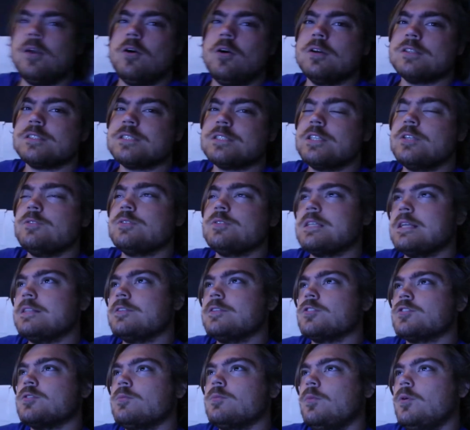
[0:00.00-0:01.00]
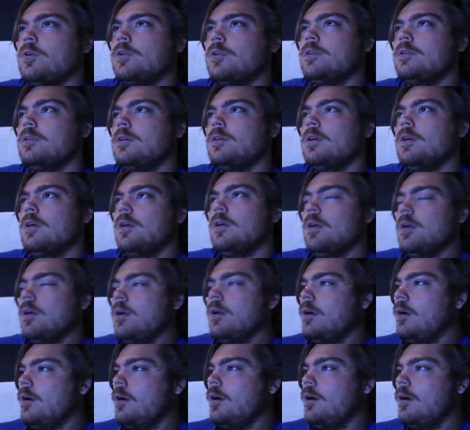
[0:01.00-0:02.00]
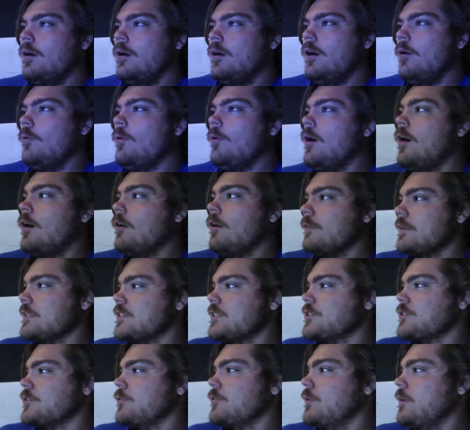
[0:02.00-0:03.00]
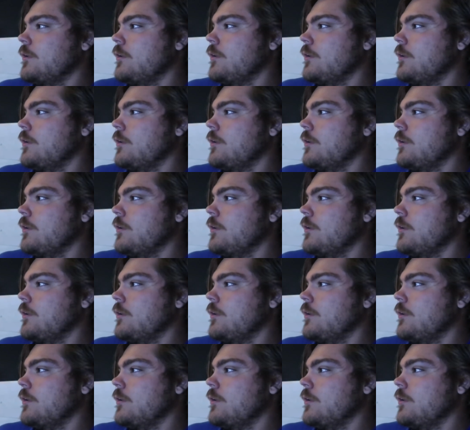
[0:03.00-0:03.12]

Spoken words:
guys, and you said to someone, oh, R, it's sunny.